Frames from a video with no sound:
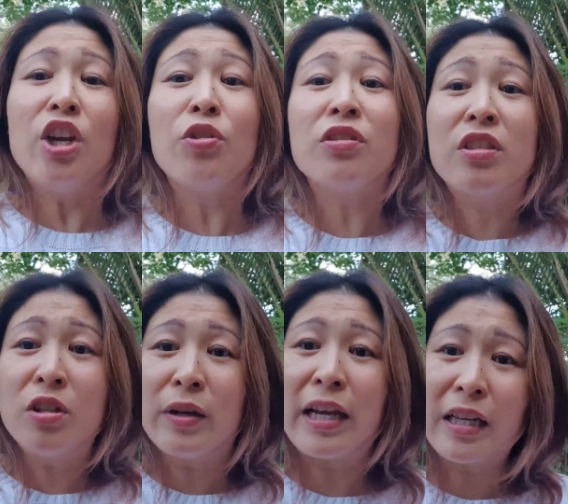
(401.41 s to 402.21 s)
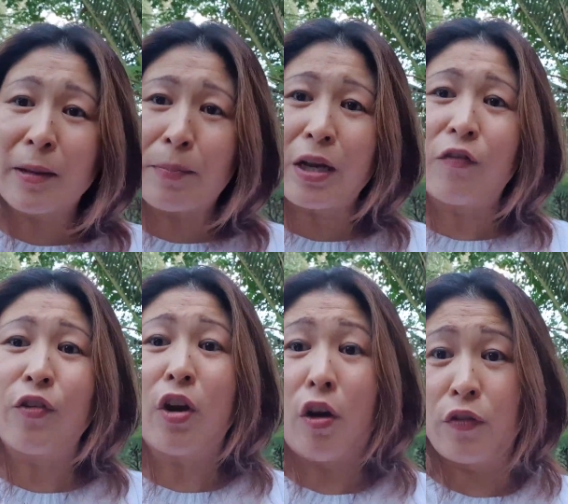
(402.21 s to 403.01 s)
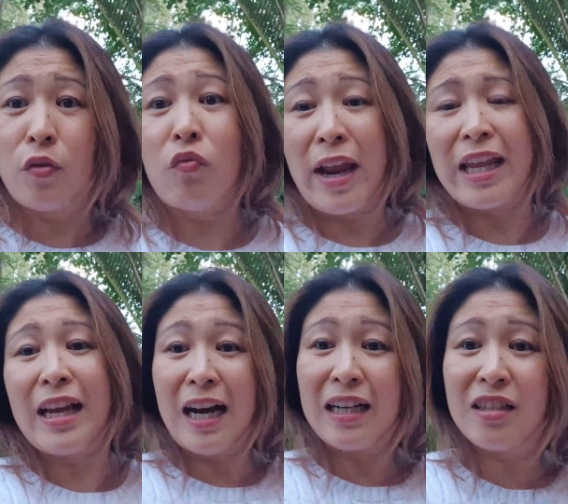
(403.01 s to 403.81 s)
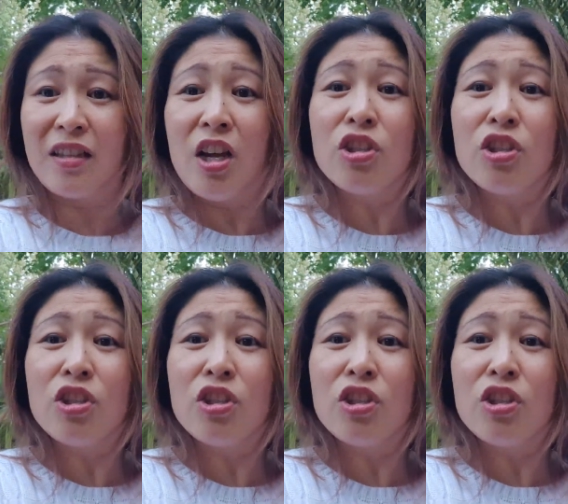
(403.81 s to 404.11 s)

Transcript: You're still getting the benefit of the rate cuts.